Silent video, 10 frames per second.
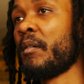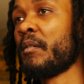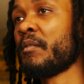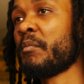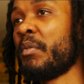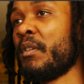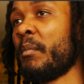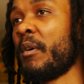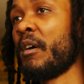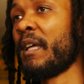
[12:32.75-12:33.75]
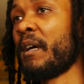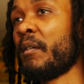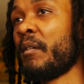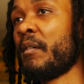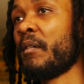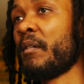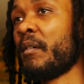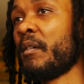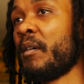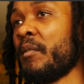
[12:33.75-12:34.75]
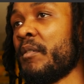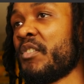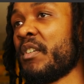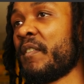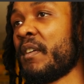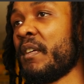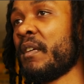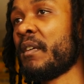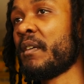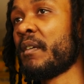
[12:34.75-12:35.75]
Just pull them all out, holding the shift key.